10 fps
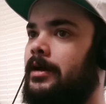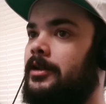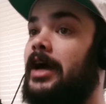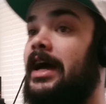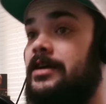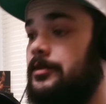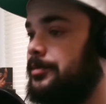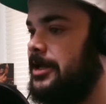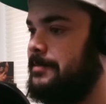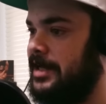look, I never
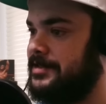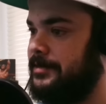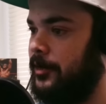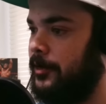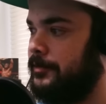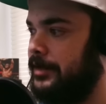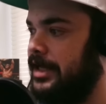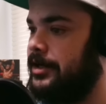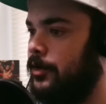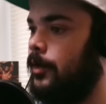played basketball
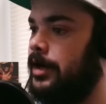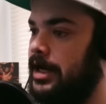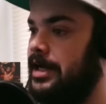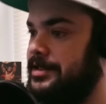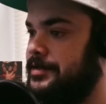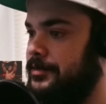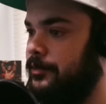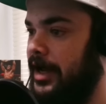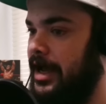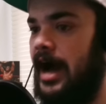in an organized
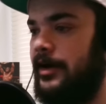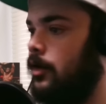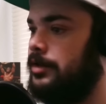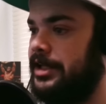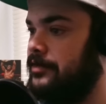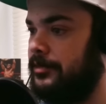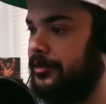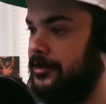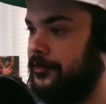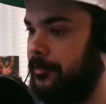way. I only ever
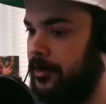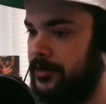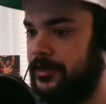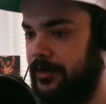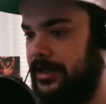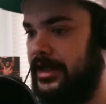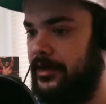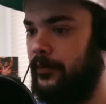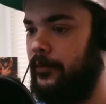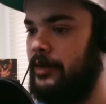played football. So
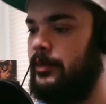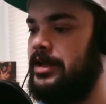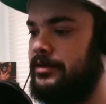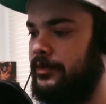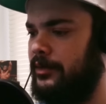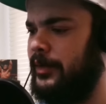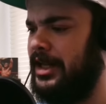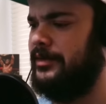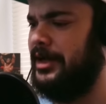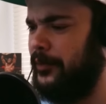when
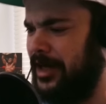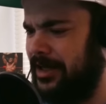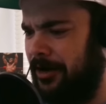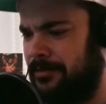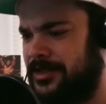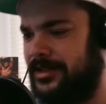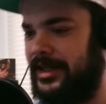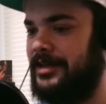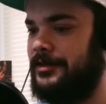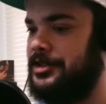it comes to
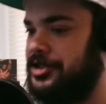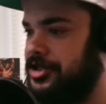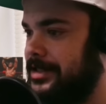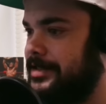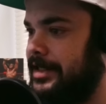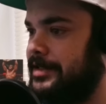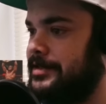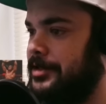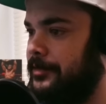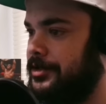like
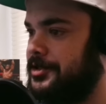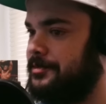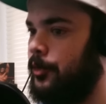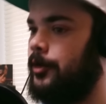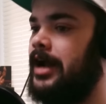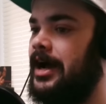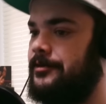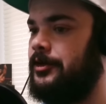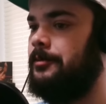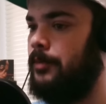logistics of the sport, I
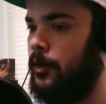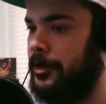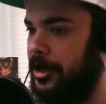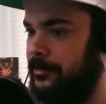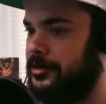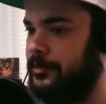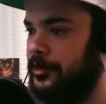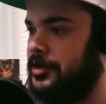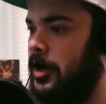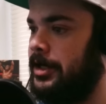feel more comfortable
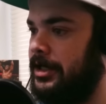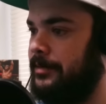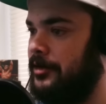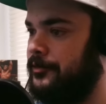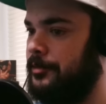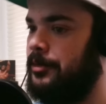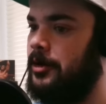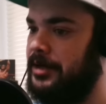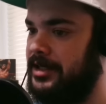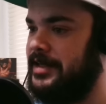talking about football
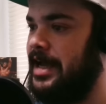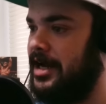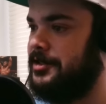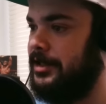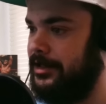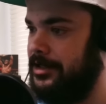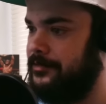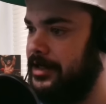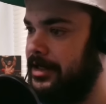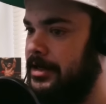because I actually
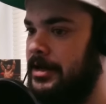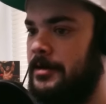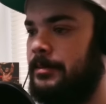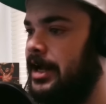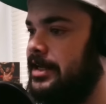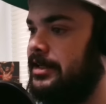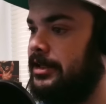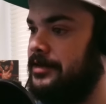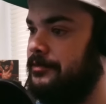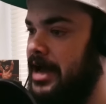lived it, but I didn't
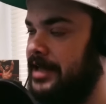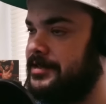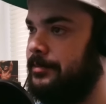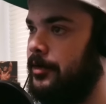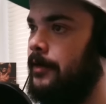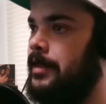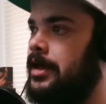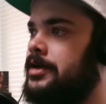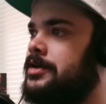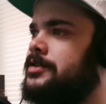live basketball.
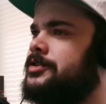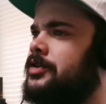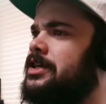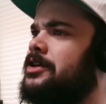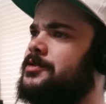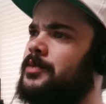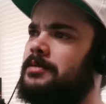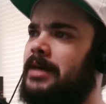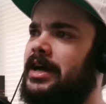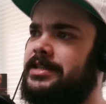So here's what
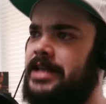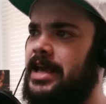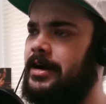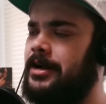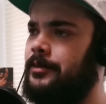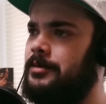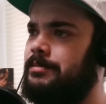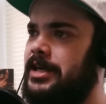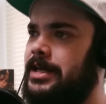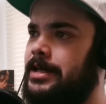my take on it would
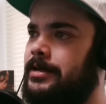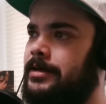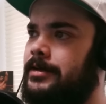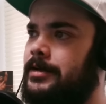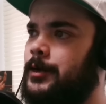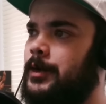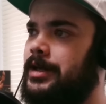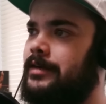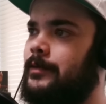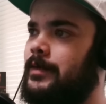be.
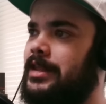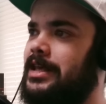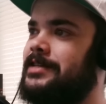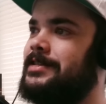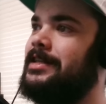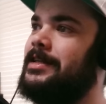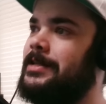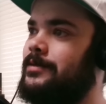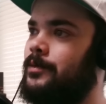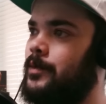Isn't
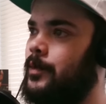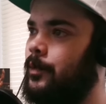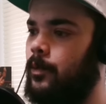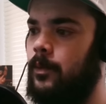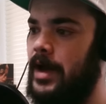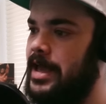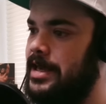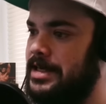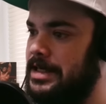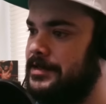it way
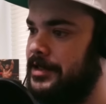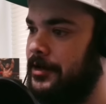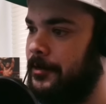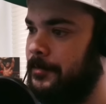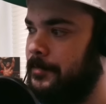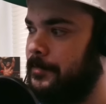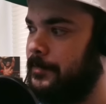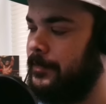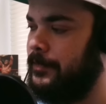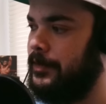easier,
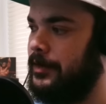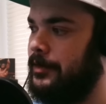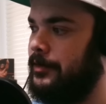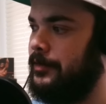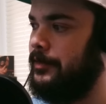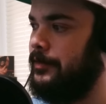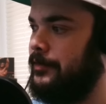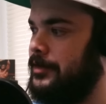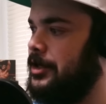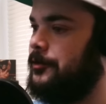
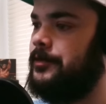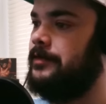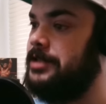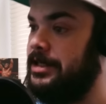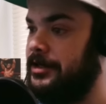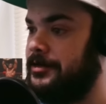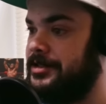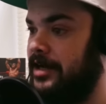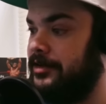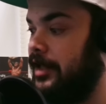you know, 15 years
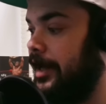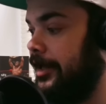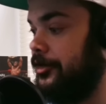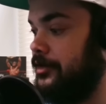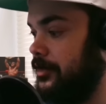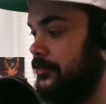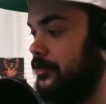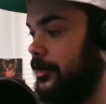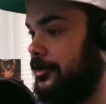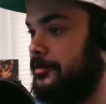down the line, or even if you
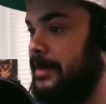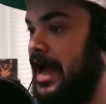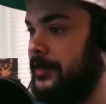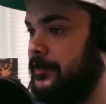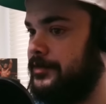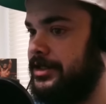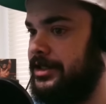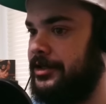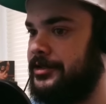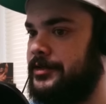want to look back 15
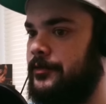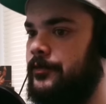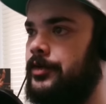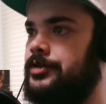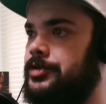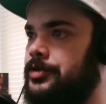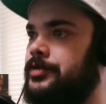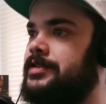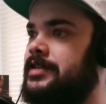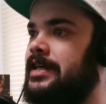years, for
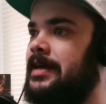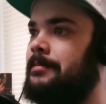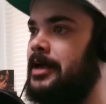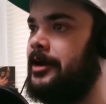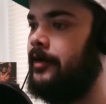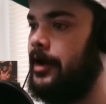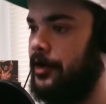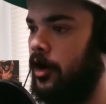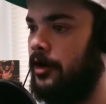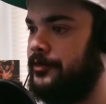dudes to get better on
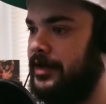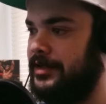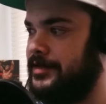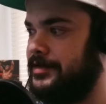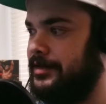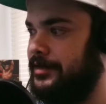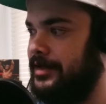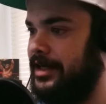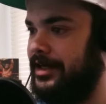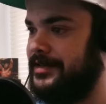offense
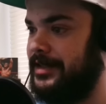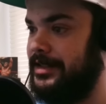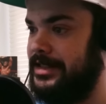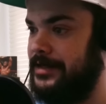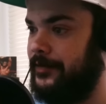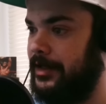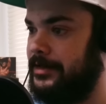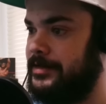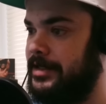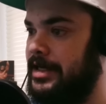than it is on
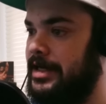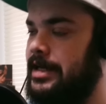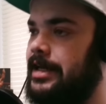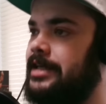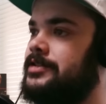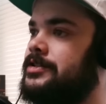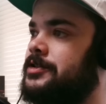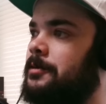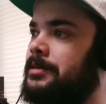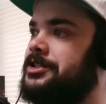defense? it's
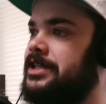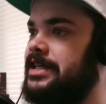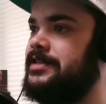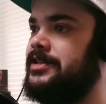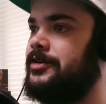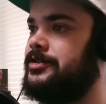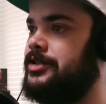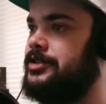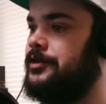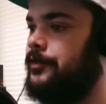so much easier
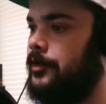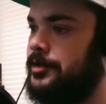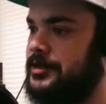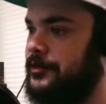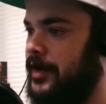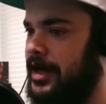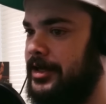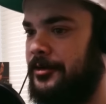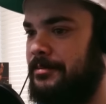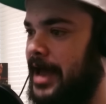to diversify
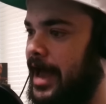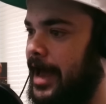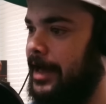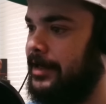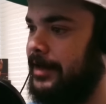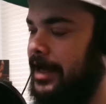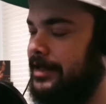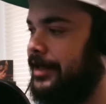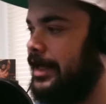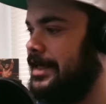your bag
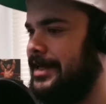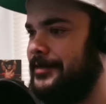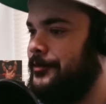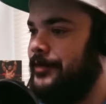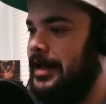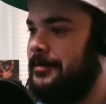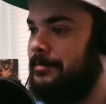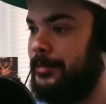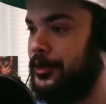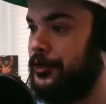and like invent
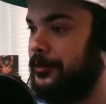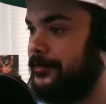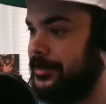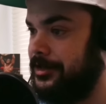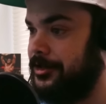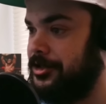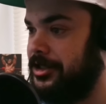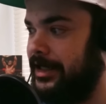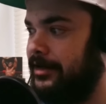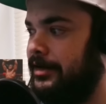moves and
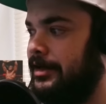shit